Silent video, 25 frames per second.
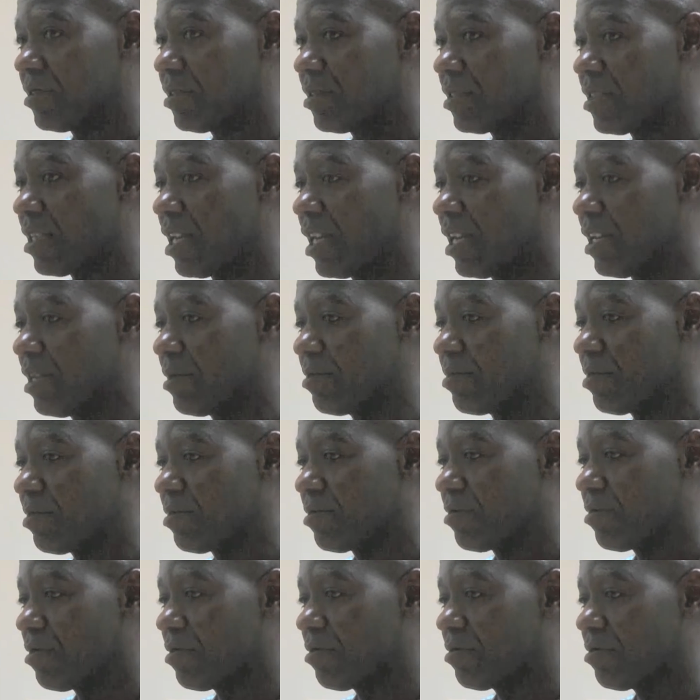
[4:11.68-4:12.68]
sleep,
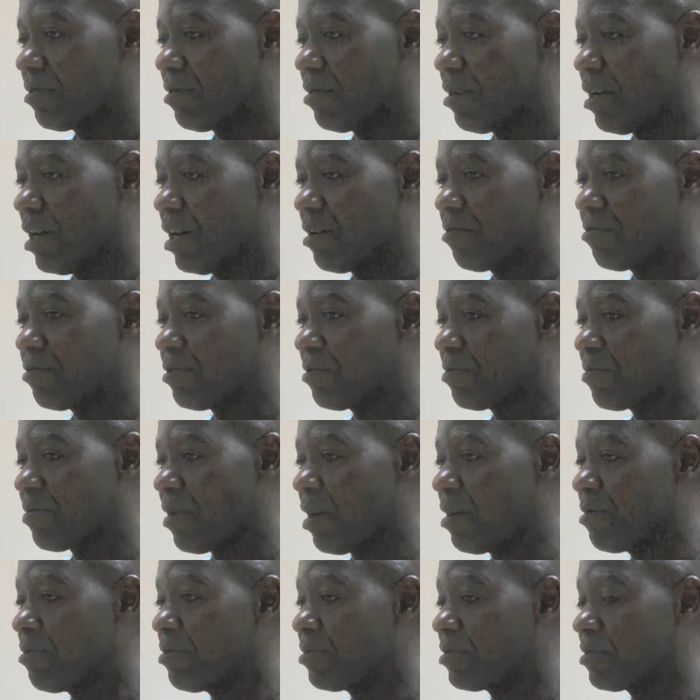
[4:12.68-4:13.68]
I would have
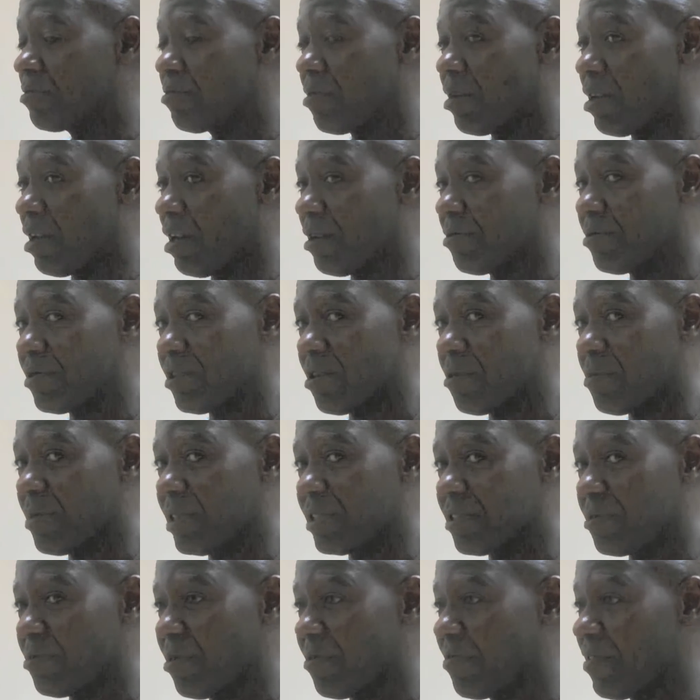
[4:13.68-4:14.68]
gone
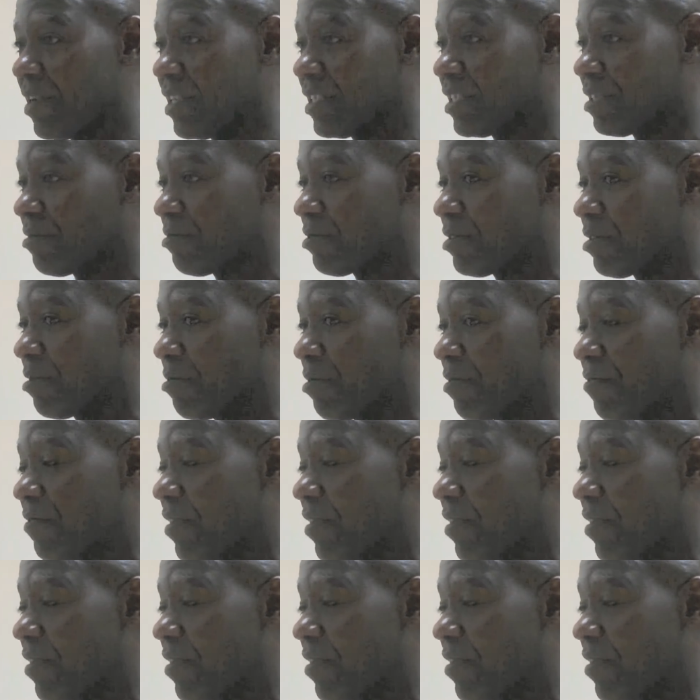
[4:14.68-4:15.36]
back to my friends. I was at my